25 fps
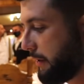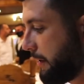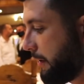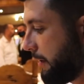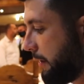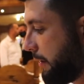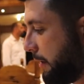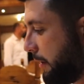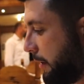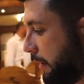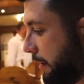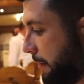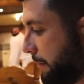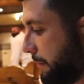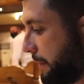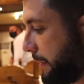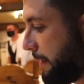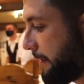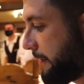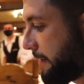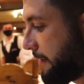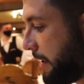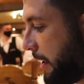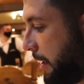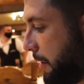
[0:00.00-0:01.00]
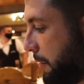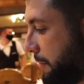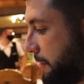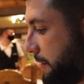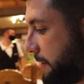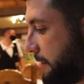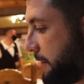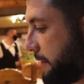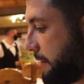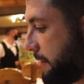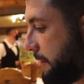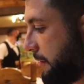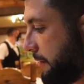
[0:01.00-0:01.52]
It
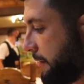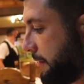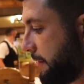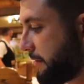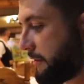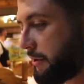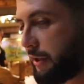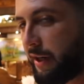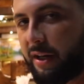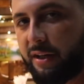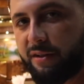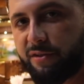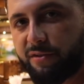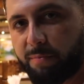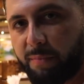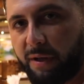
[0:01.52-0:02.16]
sounds strange,